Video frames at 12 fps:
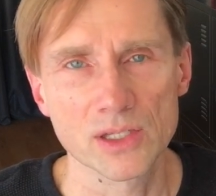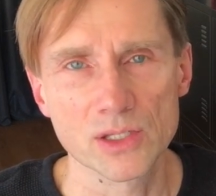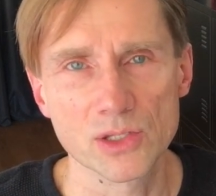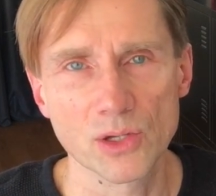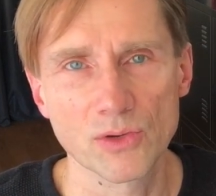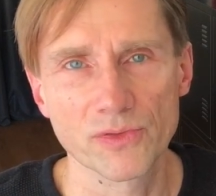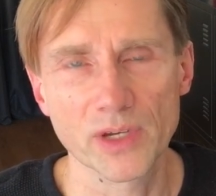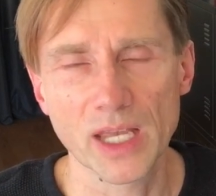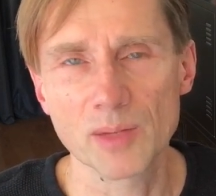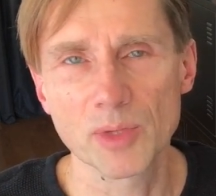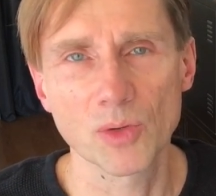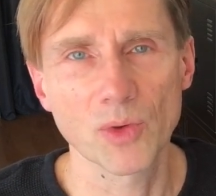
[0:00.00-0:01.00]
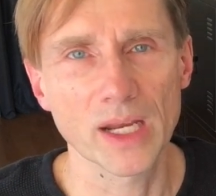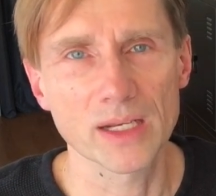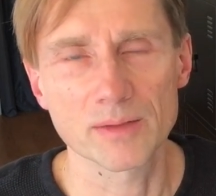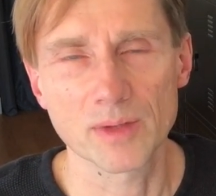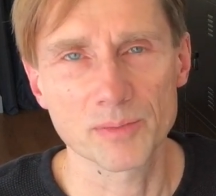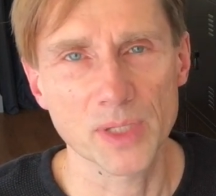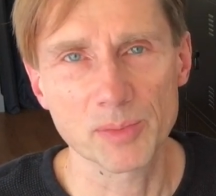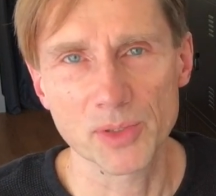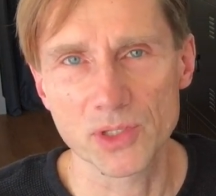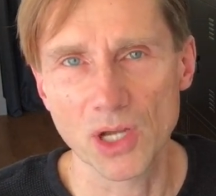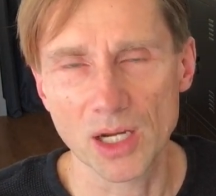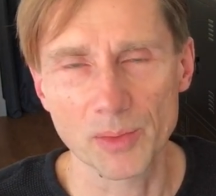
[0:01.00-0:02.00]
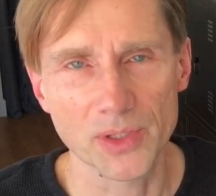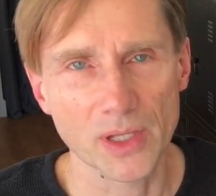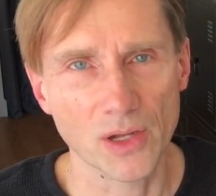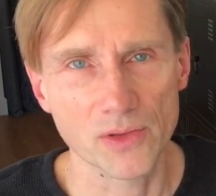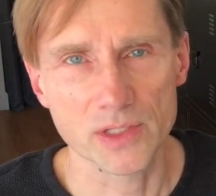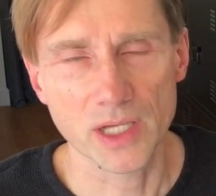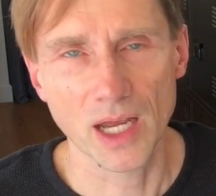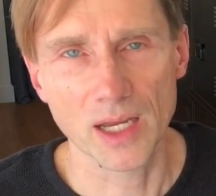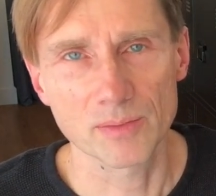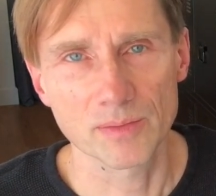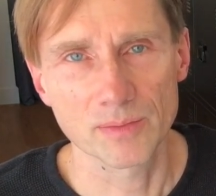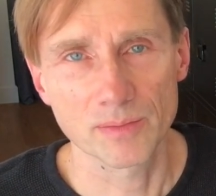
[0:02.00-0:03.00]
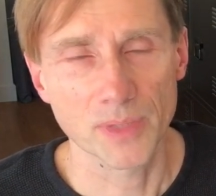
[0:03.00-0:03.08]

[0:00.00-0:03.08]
So forget about weight. People talk about that all the time,